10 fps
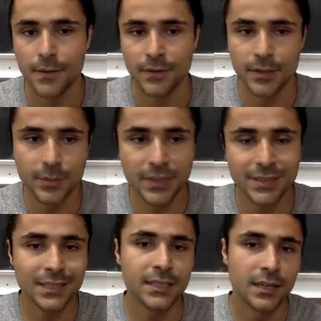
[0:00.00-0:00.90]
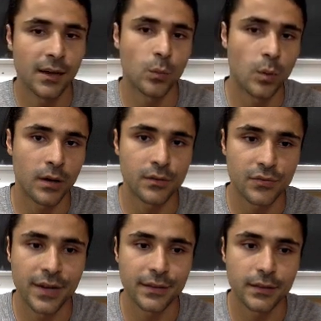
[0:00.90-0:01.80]
They're basically not water
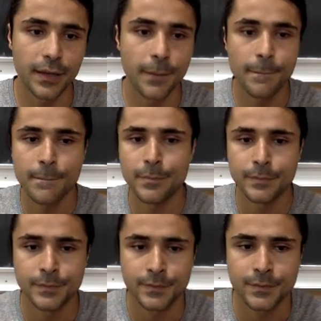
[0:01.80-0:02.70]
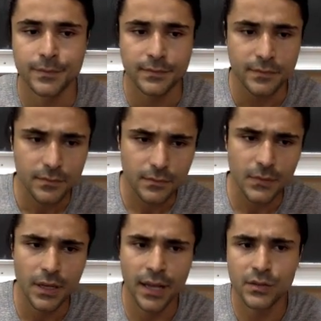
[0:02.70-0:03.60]
friendly.
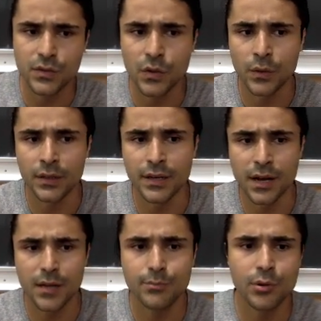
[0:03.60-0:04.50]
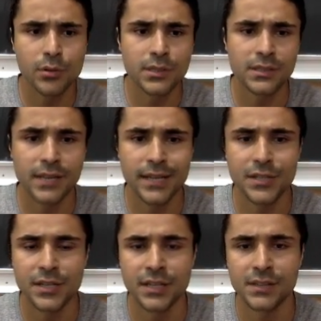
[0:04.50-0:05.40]
And so the non-polar side
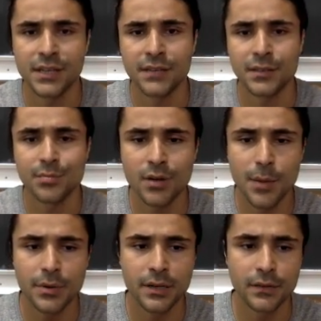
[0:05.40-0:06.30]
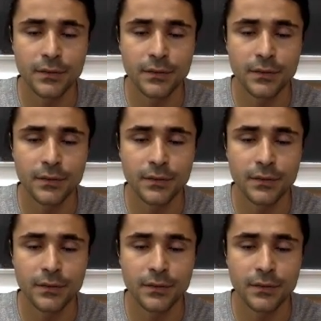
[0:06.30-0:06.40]
chains get their property